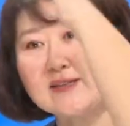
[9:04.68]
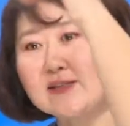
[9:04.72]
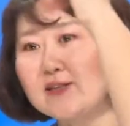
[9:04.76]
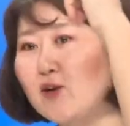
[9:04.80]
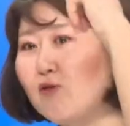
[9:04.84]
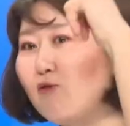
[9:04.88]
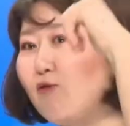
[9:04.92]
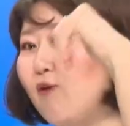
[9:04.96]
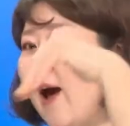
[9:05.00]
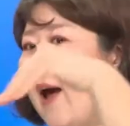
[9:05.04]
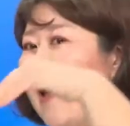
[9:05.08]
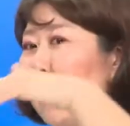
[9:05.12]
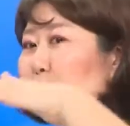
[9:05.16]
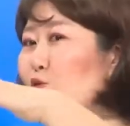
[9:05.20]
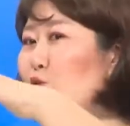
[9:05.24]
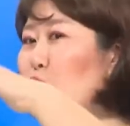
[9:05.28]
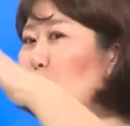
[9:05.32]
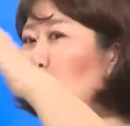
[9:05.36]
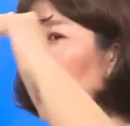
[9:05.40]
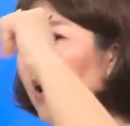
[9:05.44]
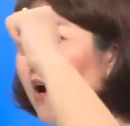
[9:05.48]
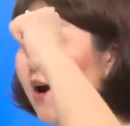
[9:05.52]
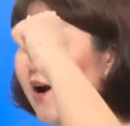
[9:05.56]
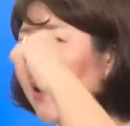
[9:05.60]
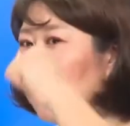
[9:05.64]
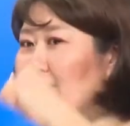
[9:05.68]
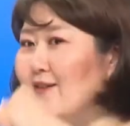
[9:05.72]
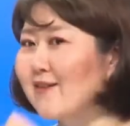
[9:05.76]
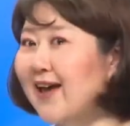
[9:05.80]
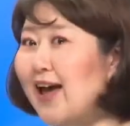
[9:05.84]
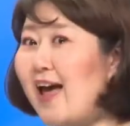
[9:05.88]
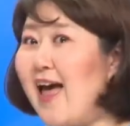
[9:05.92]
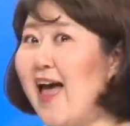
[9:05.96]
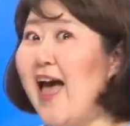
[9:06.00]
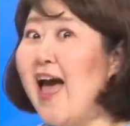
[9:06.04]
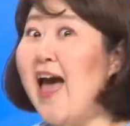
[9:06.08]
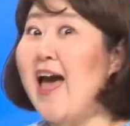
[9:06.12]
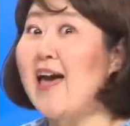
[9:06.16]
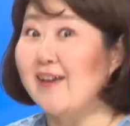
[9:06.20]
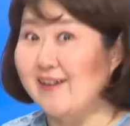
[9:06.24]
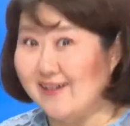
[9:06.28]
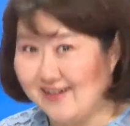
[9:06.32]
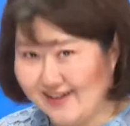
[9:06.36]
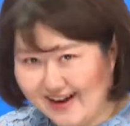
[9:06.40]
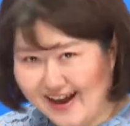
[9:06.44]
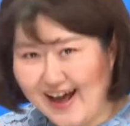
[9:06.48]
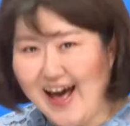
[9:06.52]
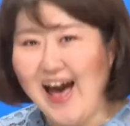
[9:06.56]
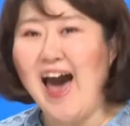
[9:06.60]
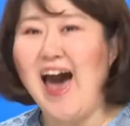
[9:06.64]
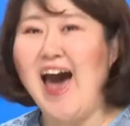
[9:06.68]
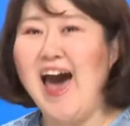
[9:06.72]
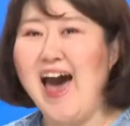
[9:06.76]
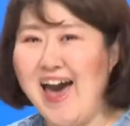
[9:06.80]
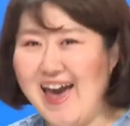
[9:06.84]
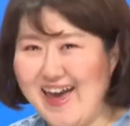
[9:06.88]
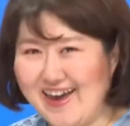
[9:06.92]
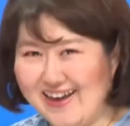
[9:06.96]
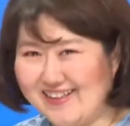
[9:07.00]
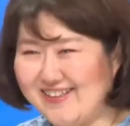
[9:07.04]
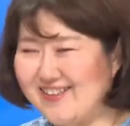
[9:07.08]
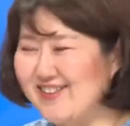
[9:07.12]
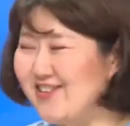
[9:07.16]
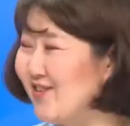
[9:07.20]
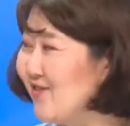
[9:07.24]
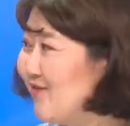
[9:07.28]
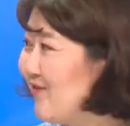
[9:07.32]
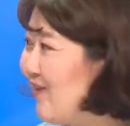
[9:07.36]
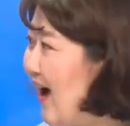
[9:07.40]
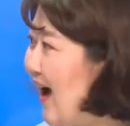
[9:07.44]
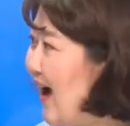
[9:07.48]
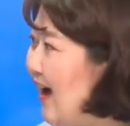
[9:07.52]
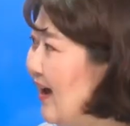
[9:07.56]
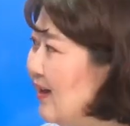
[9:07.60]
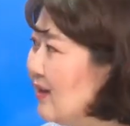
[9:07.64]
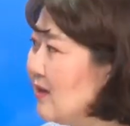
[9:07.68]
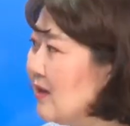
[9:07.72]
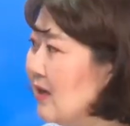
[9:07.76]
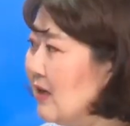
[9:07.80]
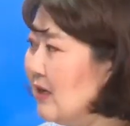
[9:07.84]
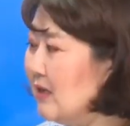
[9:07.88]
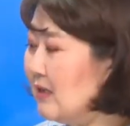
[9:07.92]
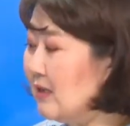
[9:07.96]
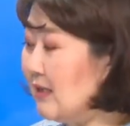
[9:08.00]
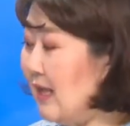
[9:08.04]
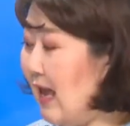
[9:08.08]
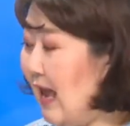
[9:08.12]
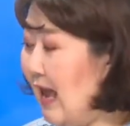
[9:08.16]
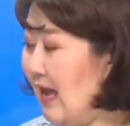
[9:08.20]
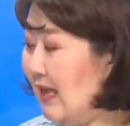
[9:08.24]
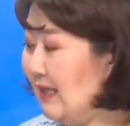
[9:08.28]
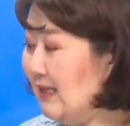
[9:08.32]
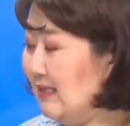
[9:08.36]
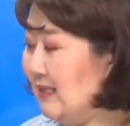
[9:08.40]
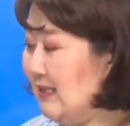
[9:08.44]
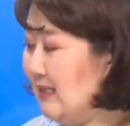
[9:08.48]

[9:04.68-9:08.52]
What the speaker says: the right word. Kite, right? Then